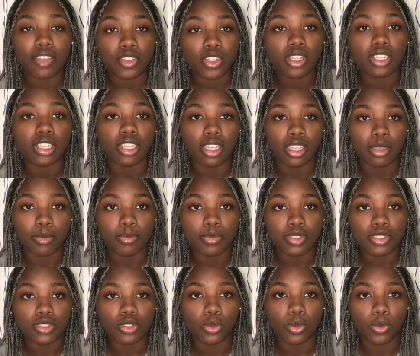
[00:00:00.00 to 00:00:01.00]
have your
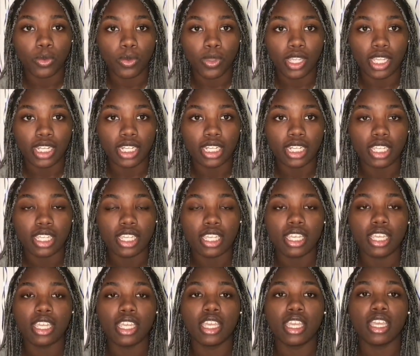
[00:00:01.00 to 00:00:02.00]
clubs on
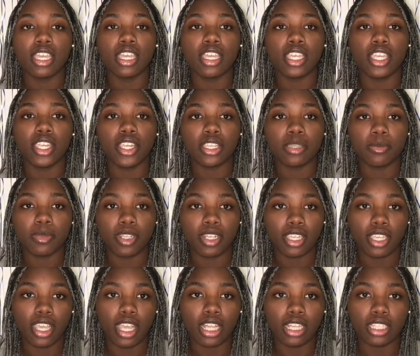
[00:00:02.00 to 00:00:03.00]
your
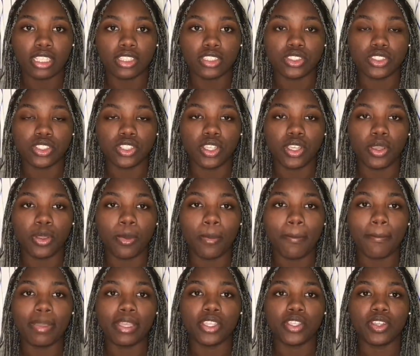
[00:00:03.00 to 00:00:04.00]
community college,
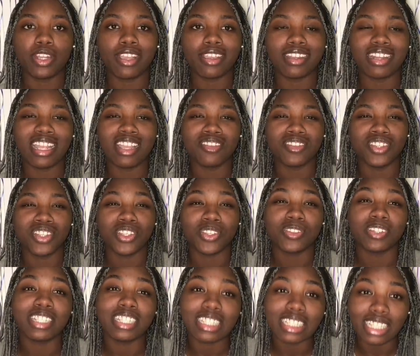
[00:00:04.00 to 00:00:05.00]
but you're not gonna have your
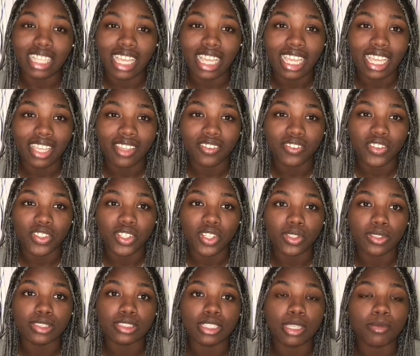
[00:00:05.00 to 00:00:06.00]
Greek life.
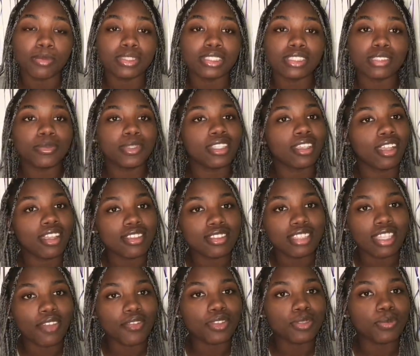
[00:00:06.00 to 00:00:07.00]
Some community
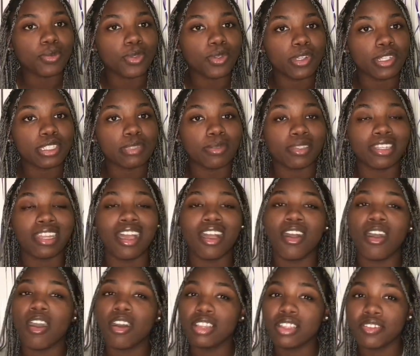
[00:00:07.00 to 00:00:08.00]
colleges have sports, but
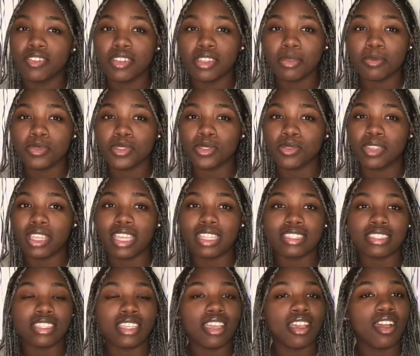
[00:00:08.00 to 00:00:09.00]
not all of them, so
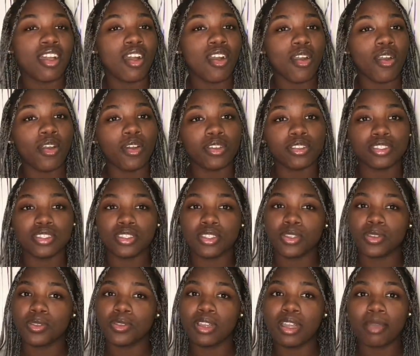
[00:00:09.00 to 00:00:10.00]
that's
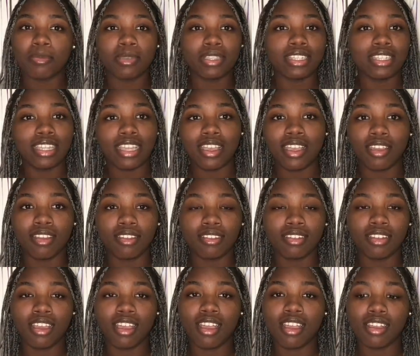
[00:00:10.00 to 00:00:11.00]
also up and
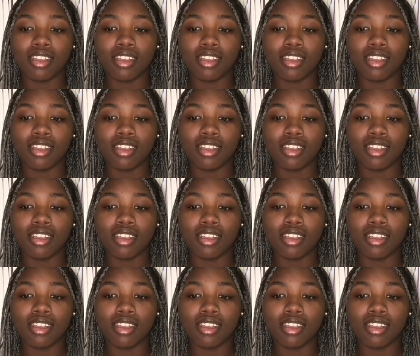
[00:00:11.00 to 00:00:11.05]
down.